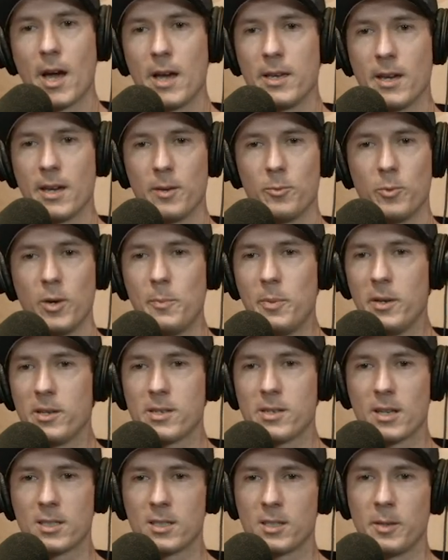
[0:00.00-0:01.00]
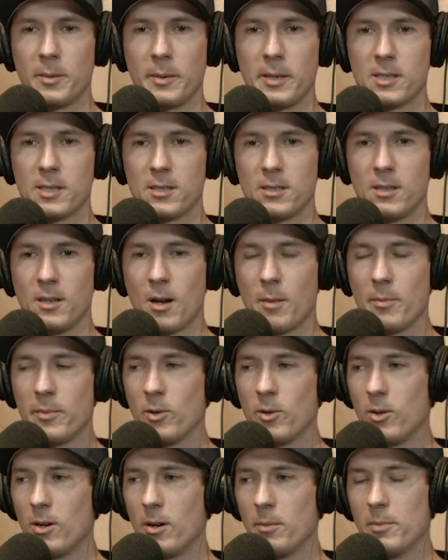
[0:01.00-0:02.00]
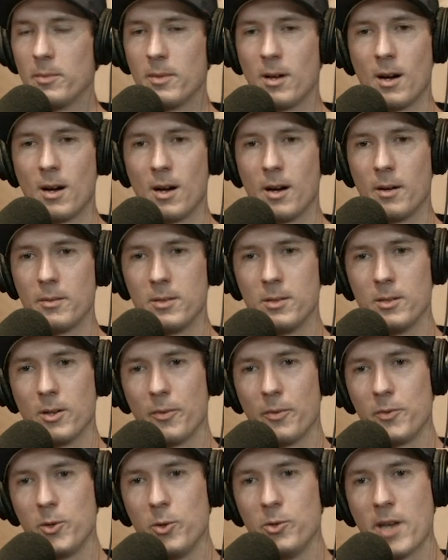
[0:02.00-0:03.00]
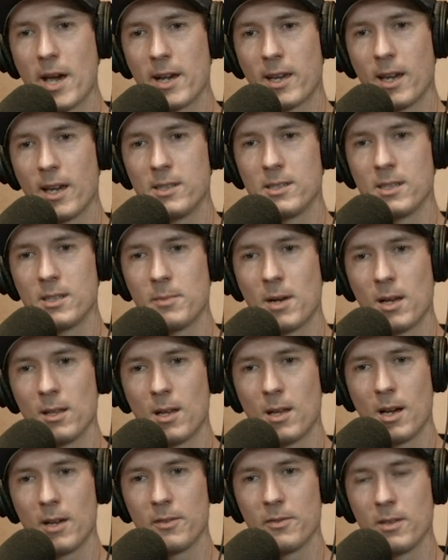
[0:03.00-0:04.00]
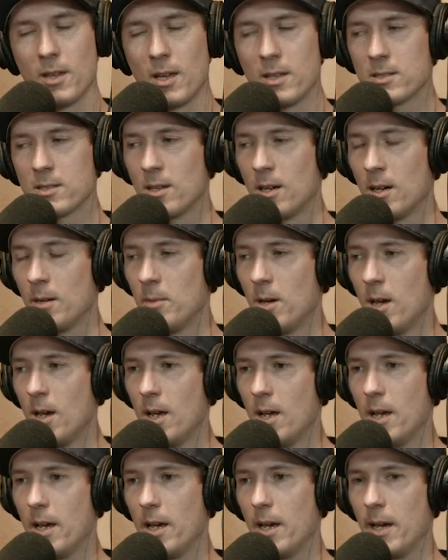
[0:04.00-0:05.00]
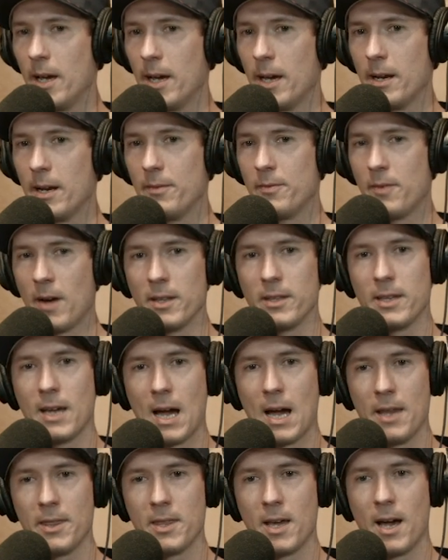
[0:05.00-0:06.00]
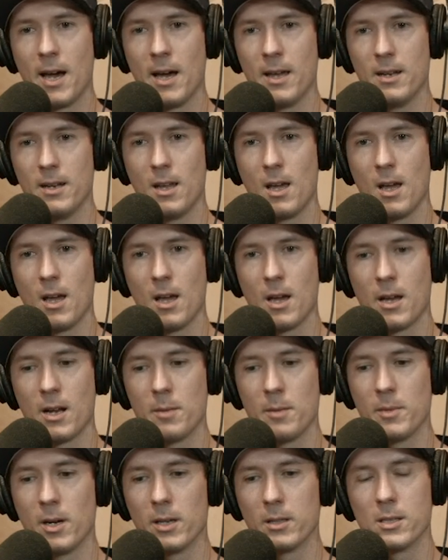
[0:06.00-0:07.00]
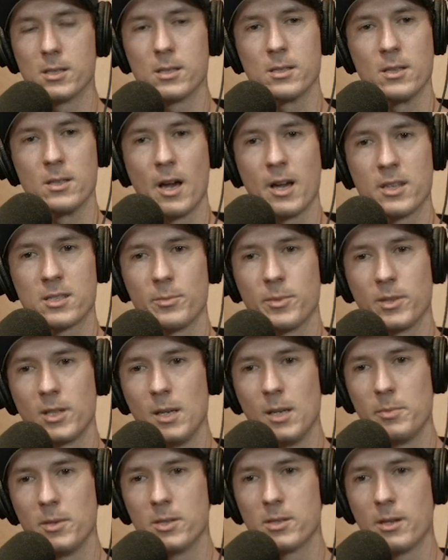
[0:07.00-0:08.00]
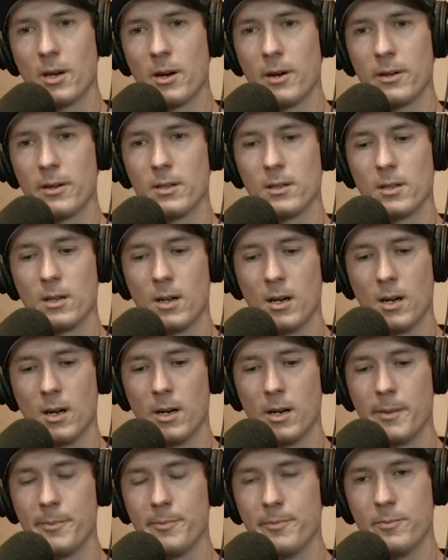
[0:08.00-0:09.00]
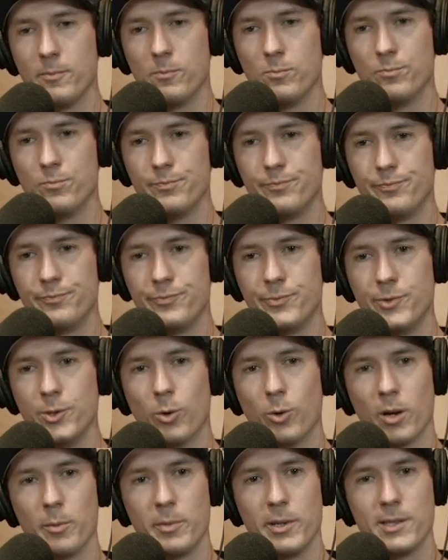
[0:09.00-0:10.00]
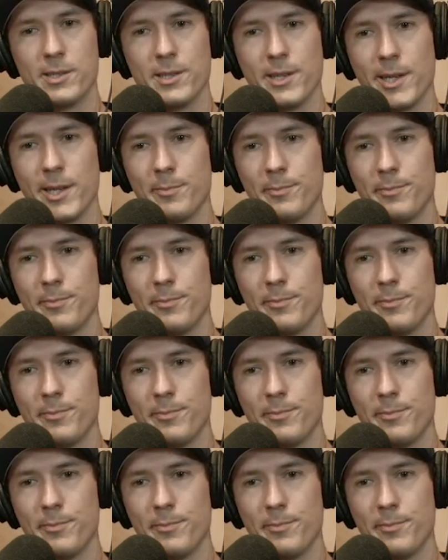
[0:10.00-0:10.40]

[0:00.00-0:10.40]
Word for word: yeah. Repeat sex experience. You know, I'm, I'm uh, you know, a few decades into my life and then some. And I finally had that. And I'm like, this is nice. I'm going to keep this going. Um, do you want to be a team?